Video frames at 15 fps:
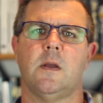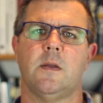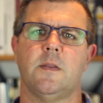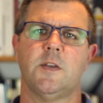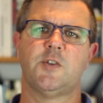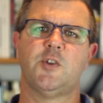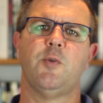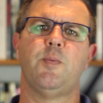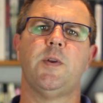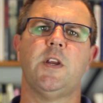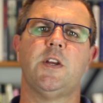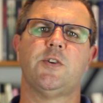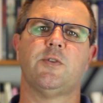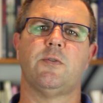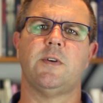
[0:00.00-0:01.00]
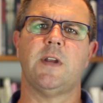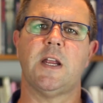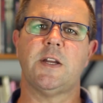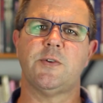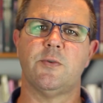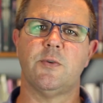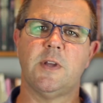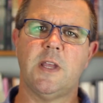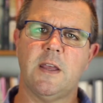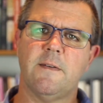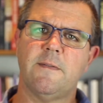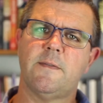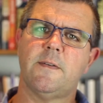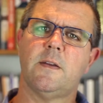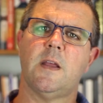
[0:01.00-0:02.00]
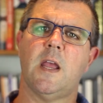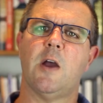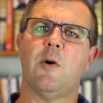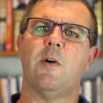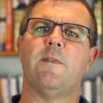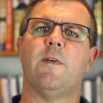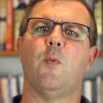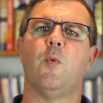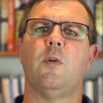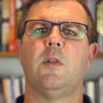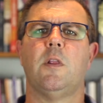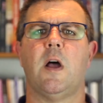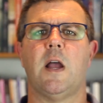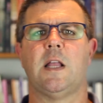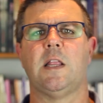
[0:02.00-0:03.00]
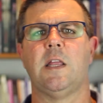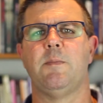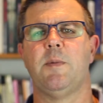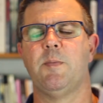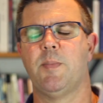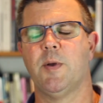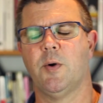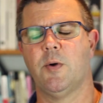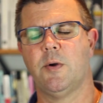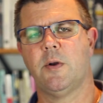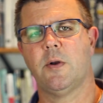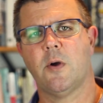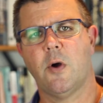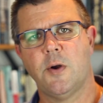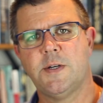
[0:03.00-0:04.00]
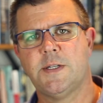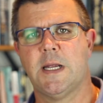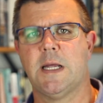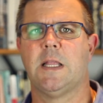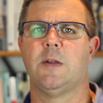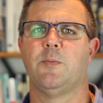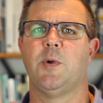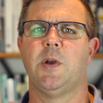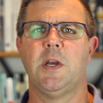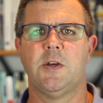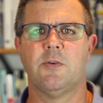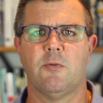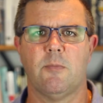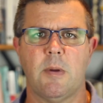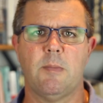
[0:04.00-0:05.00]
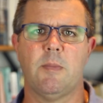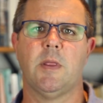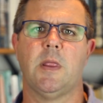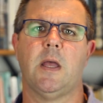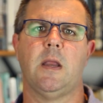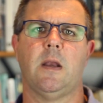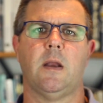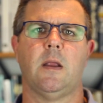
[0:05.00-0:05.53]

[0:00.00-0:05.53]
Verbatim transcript: The supernatural gift, however, will likely be built on talent. We need to remember that.